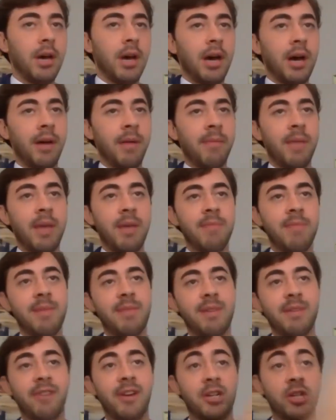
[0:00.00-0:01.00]
Um, and
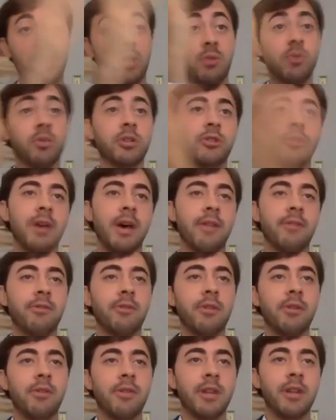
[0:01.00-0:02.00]
maybe eventually we'll do that
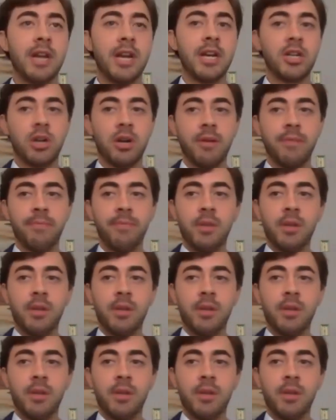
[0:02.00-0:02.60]
through euthanasia.